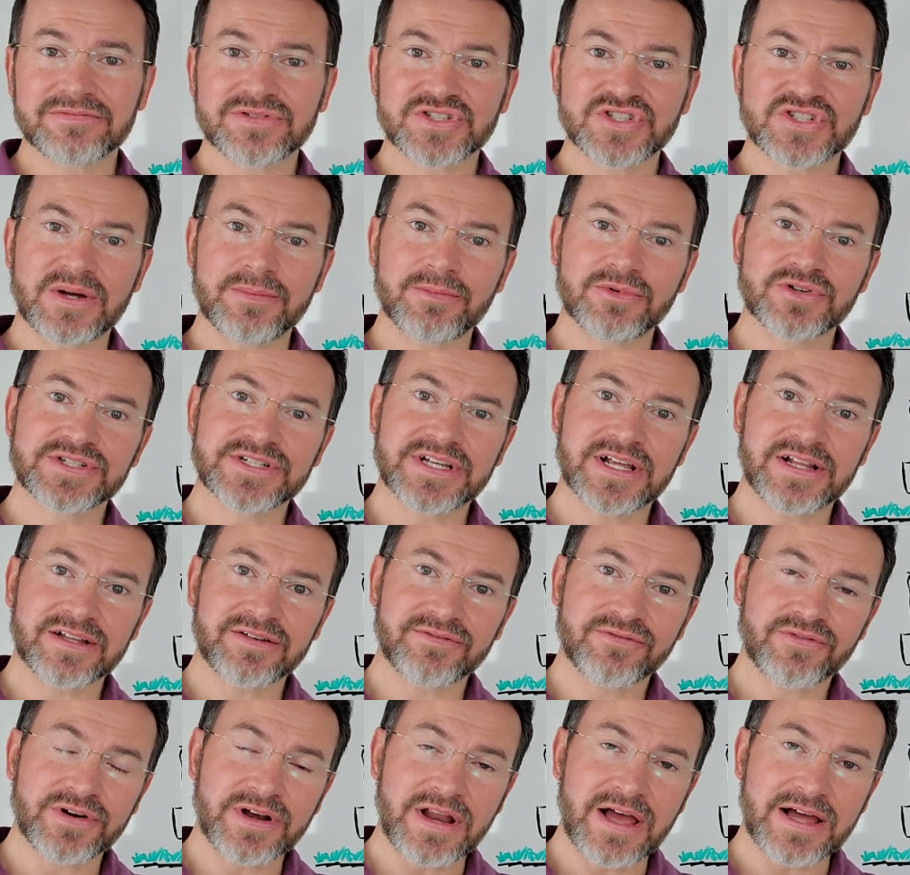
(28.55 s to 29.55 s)
Some are selling
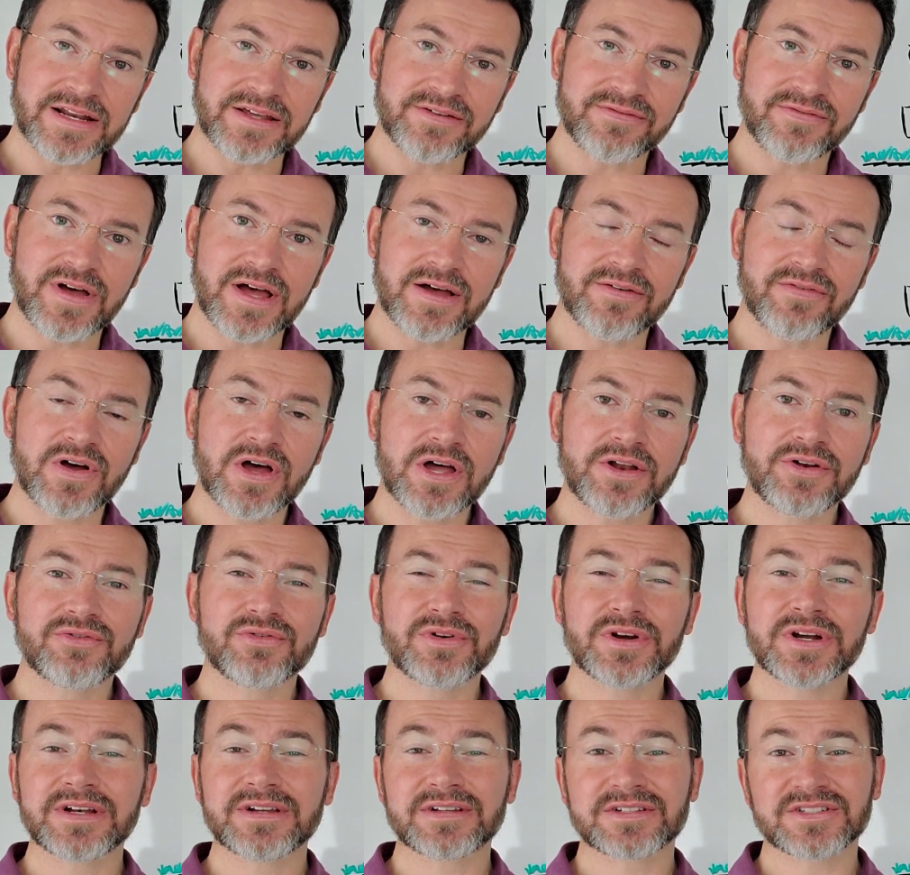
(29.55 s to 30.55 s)
for
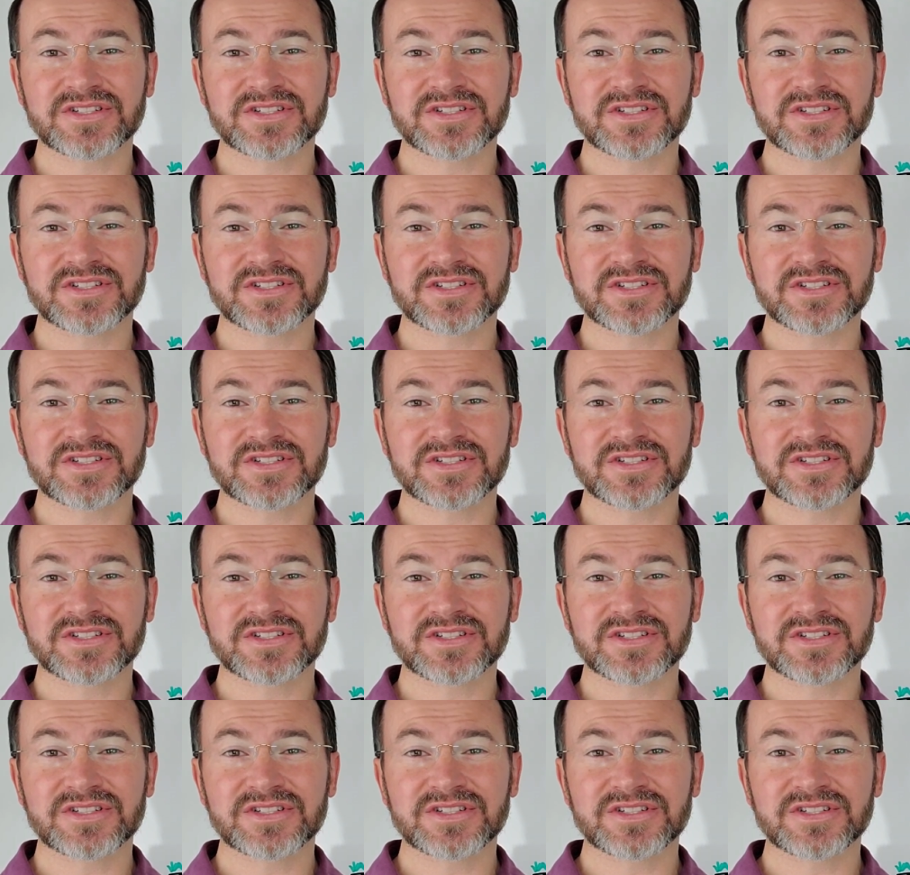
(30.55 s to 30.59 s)
9,500,